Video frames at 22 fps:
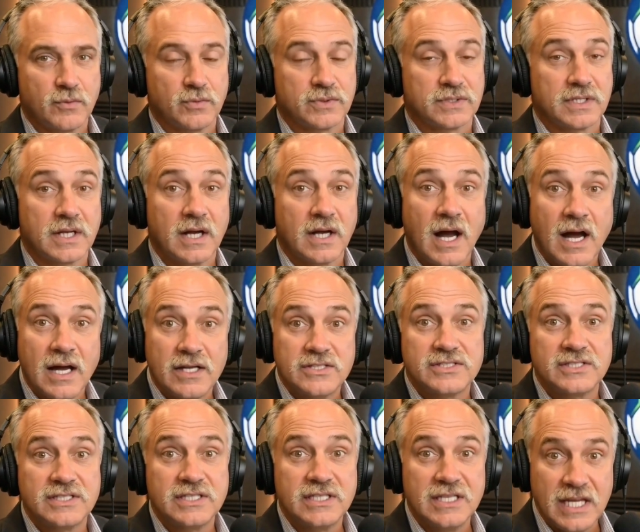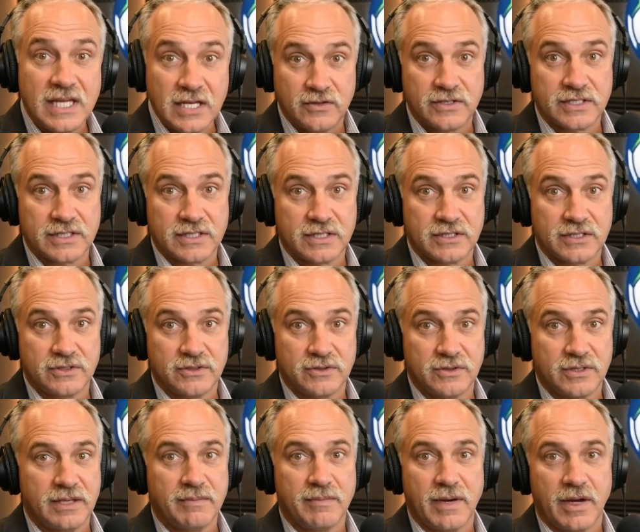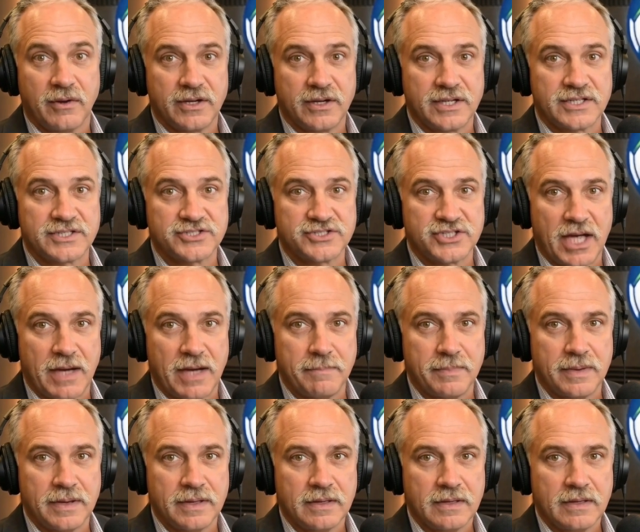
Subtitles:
was a constant irritant to the American shape.